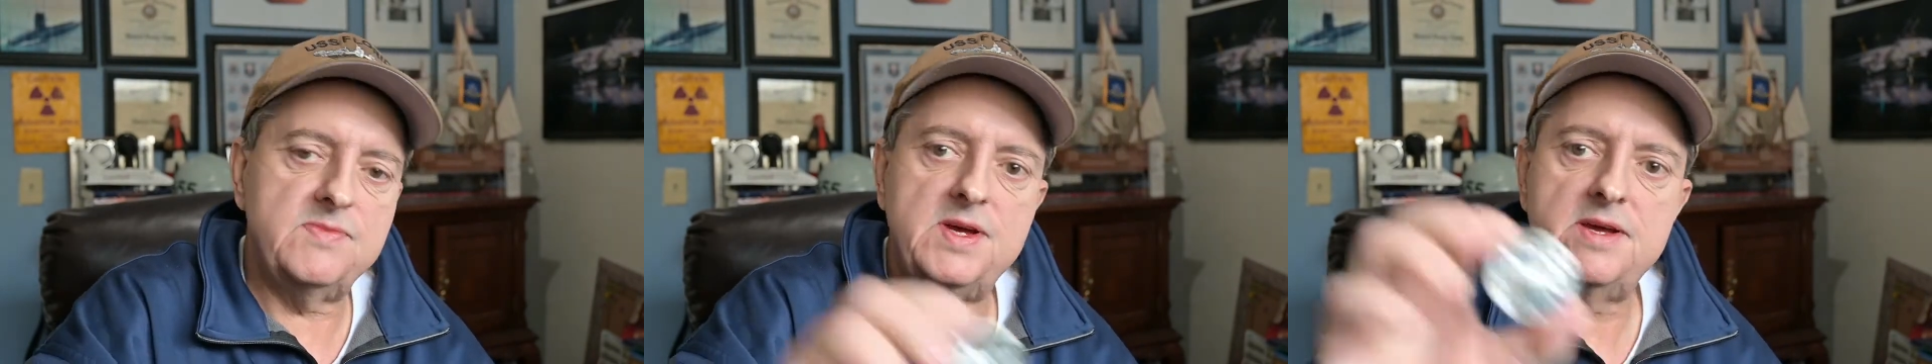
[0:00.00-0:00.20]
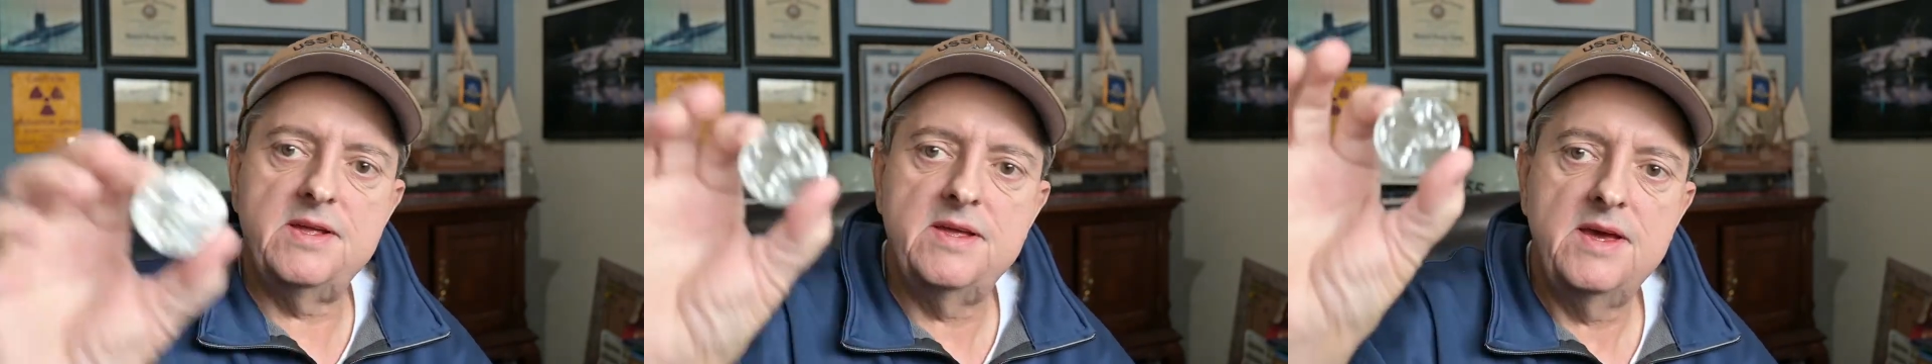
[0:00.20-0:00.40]

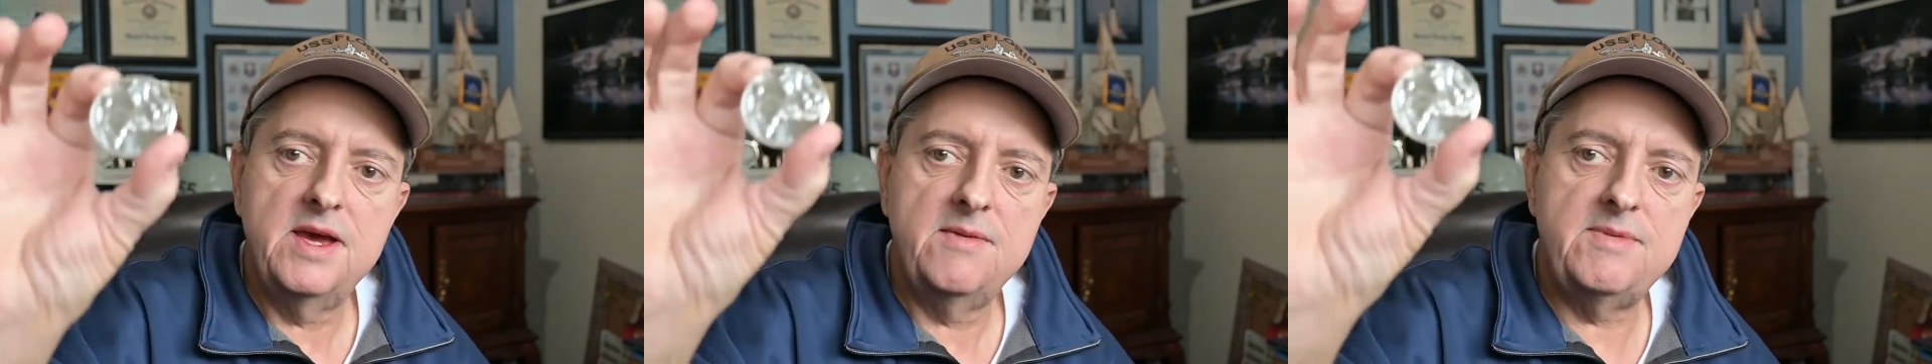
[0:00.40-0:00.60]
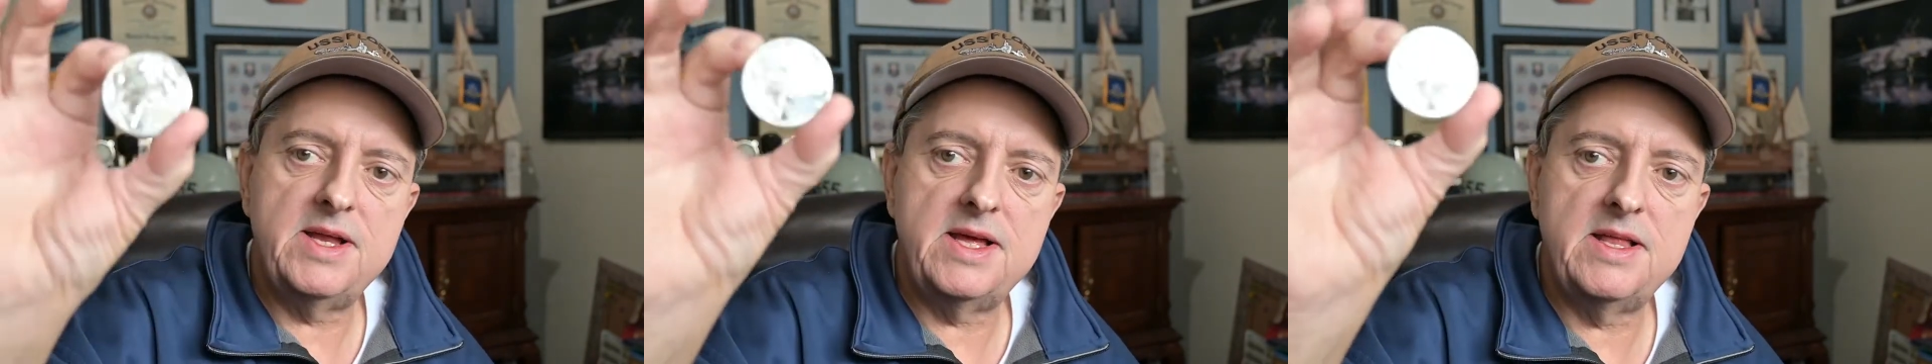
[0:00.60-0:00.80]
Mint,
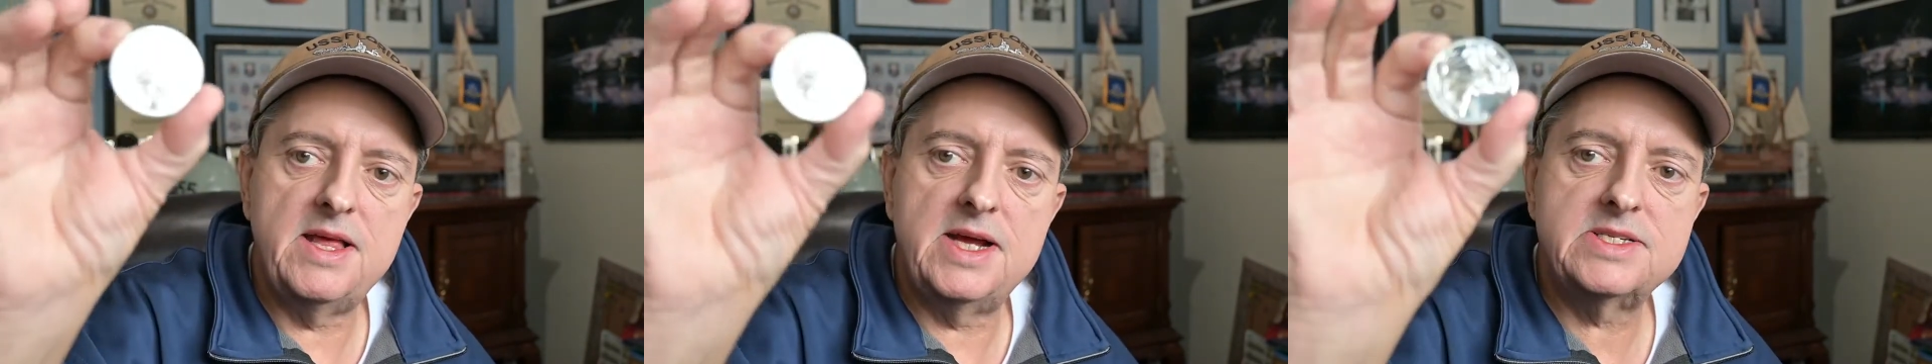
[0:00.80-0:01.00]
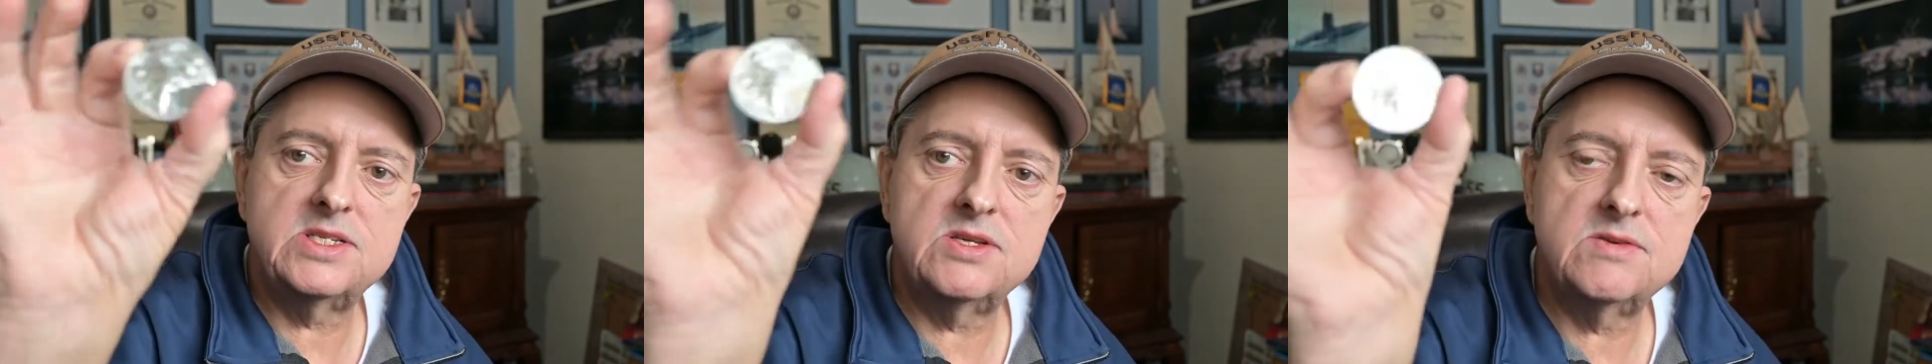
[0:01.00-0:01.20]
I mean
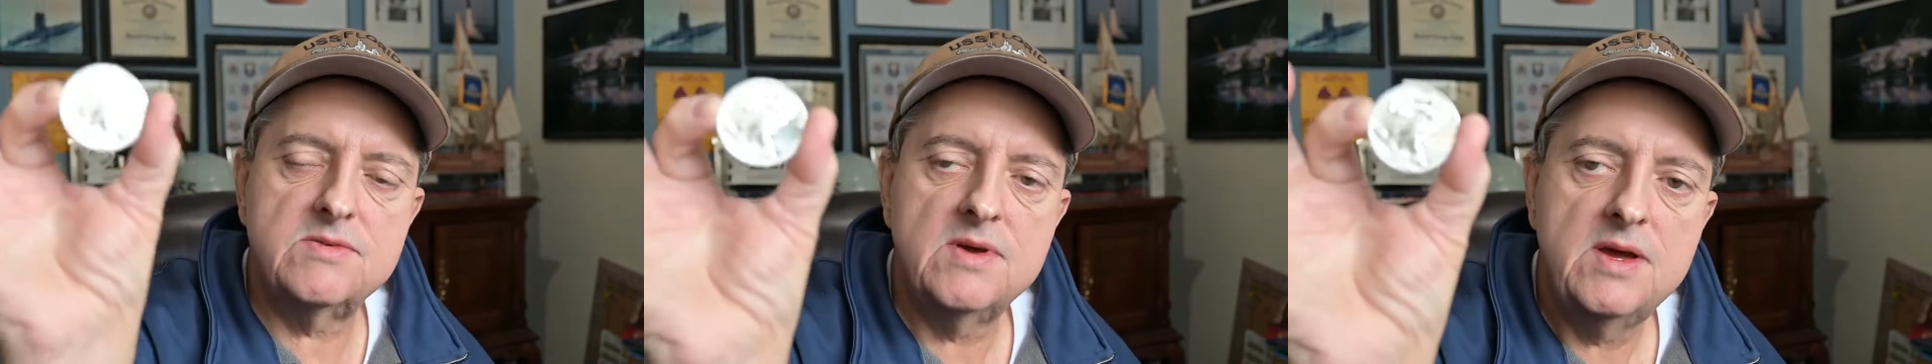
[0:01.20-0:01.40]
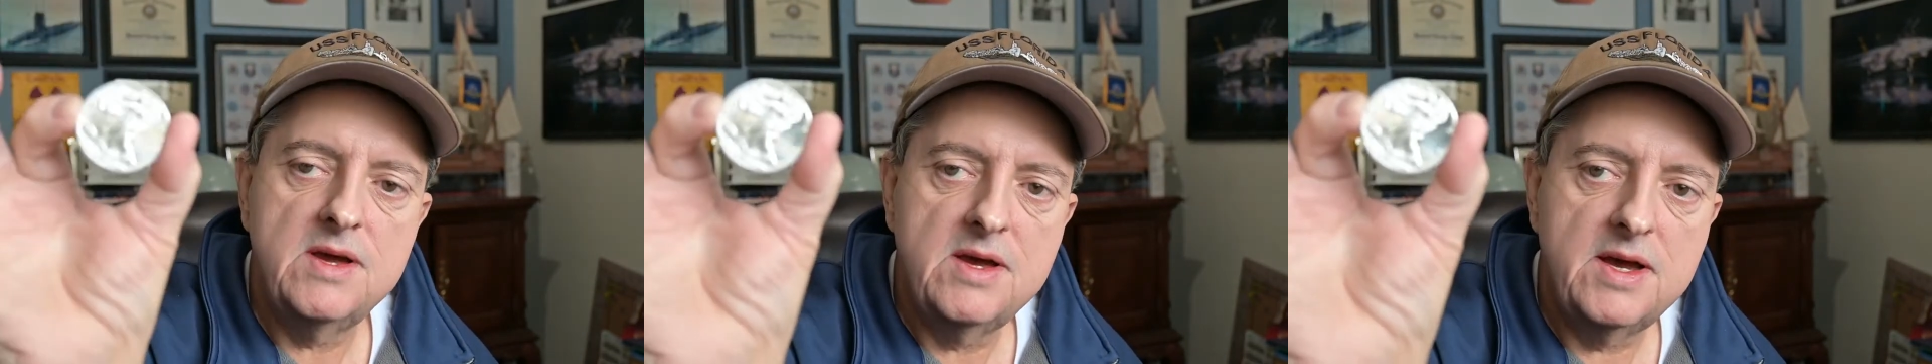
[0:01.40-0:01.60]

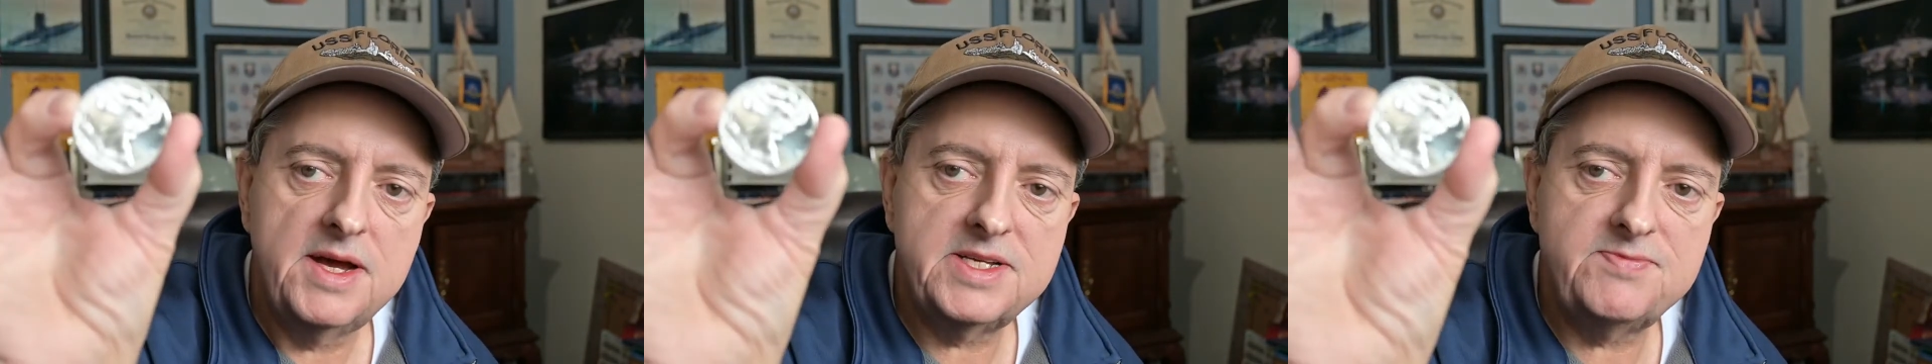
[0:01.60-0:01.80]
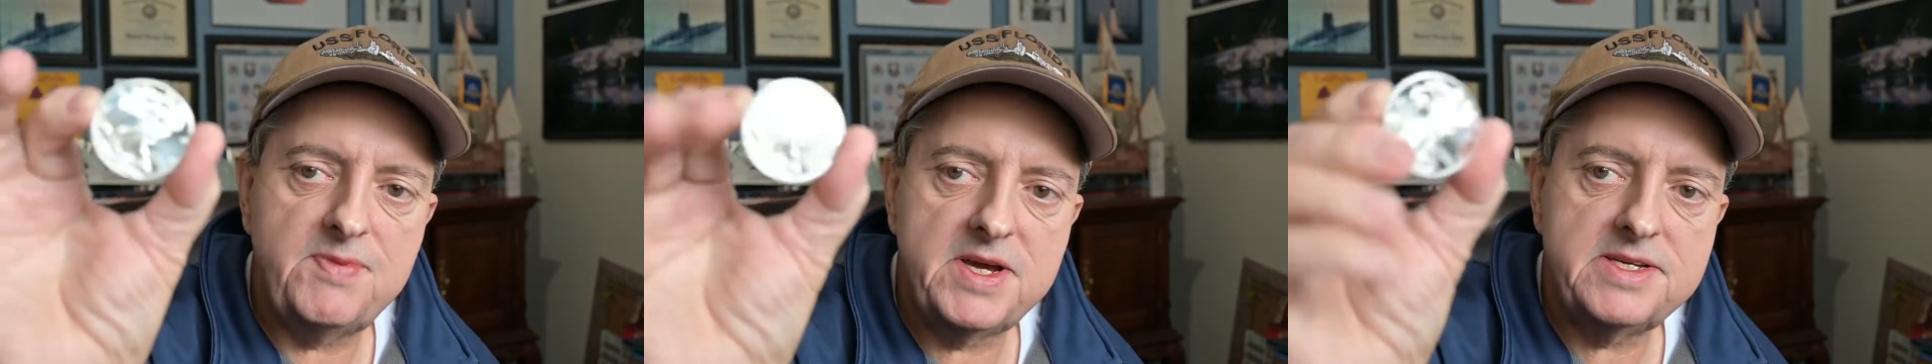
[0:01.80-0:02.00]

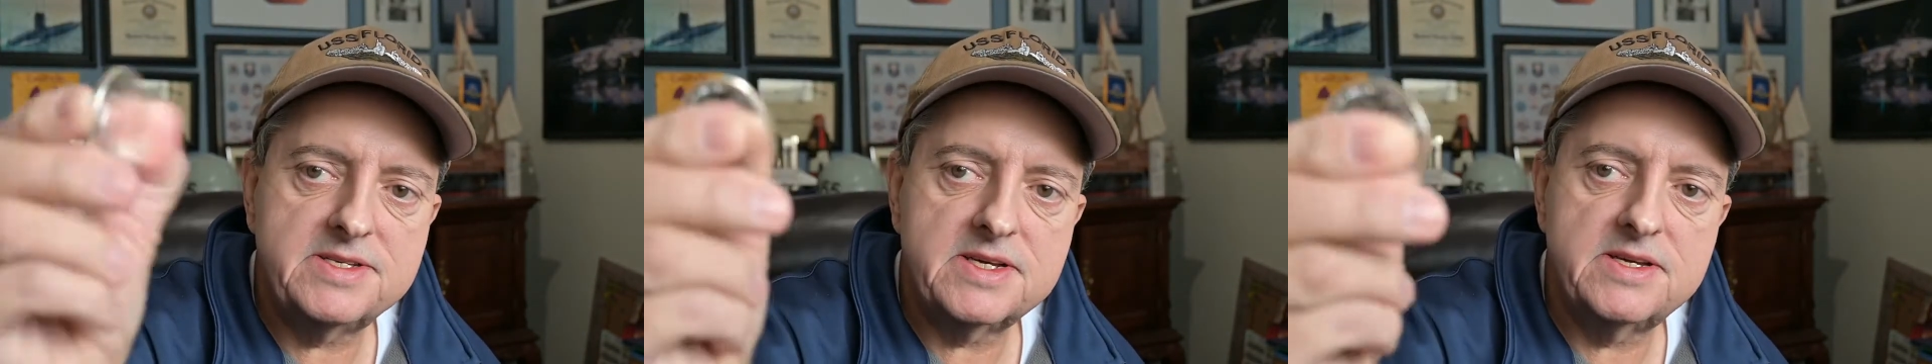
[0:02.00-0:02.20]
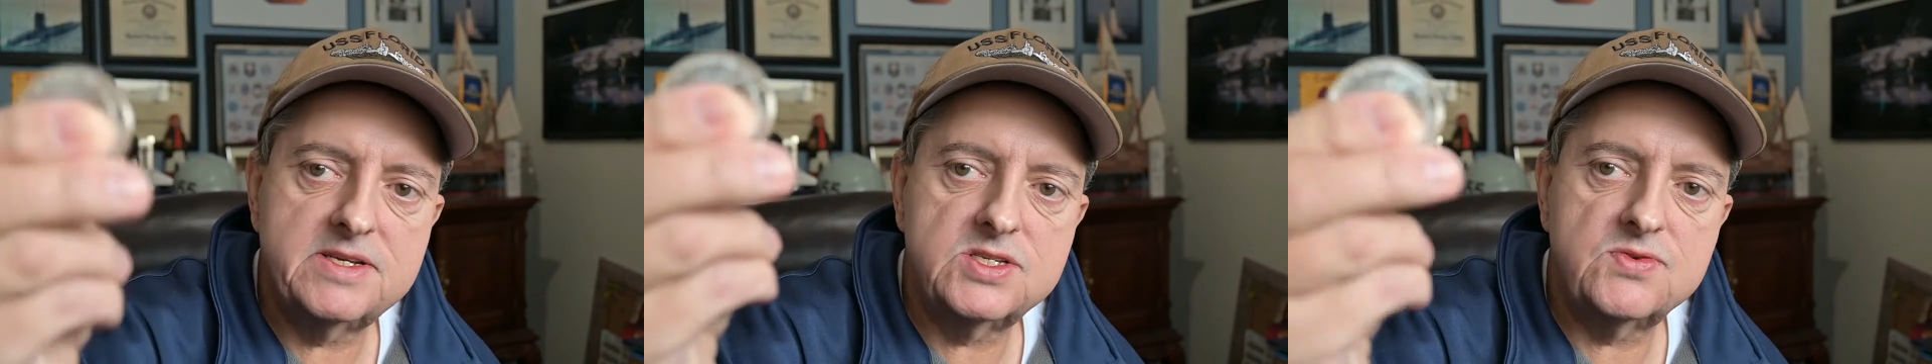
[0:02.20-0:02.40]
that's
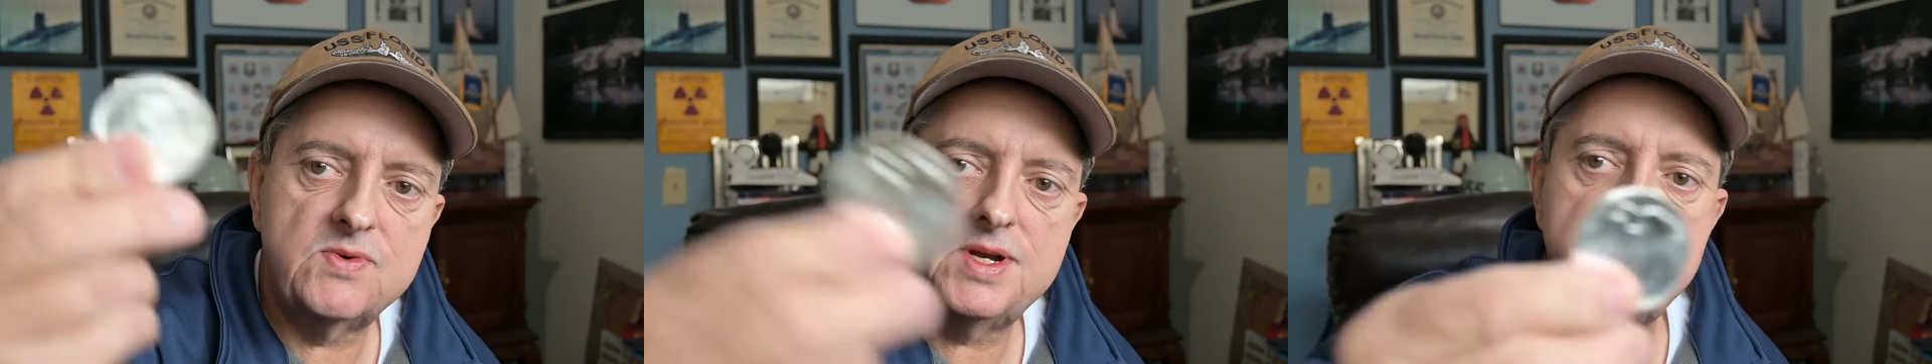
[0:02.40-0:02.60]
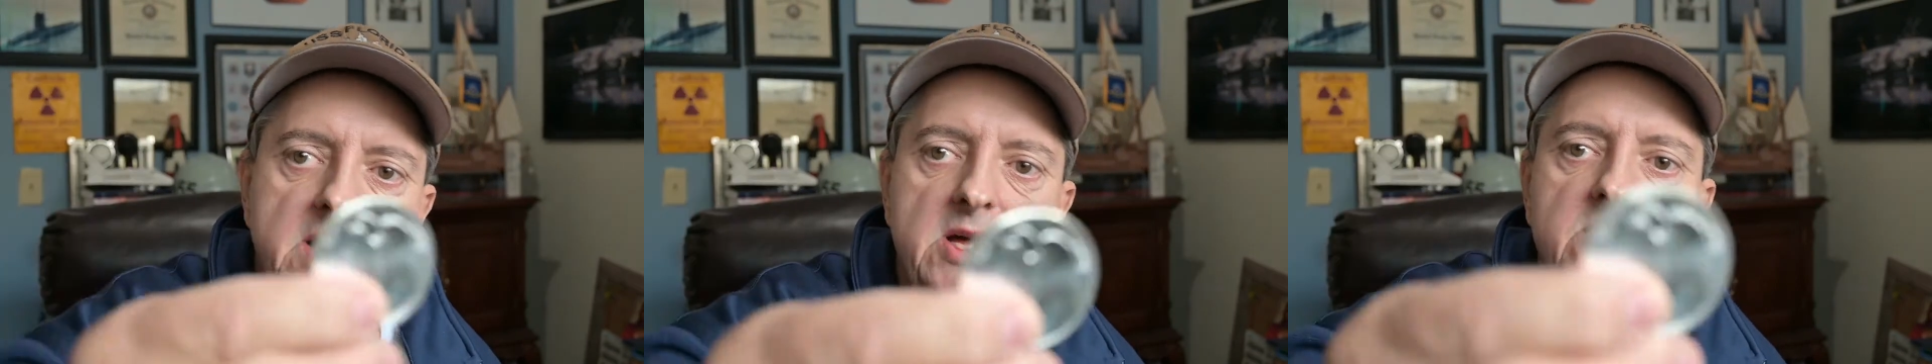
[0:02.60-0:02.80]
basically a
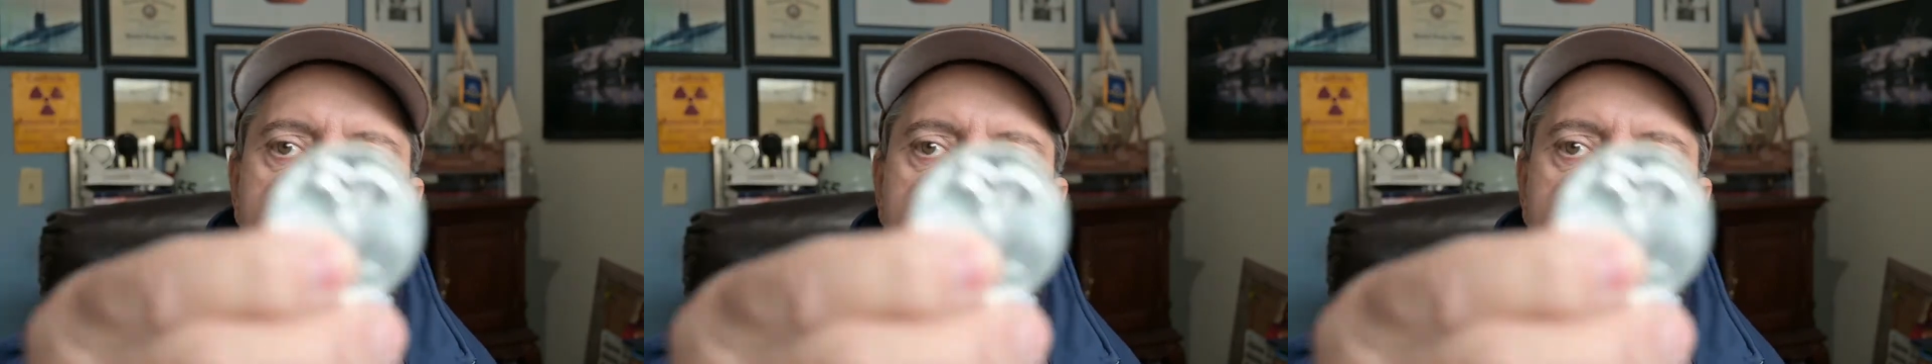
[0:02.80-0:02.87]
$20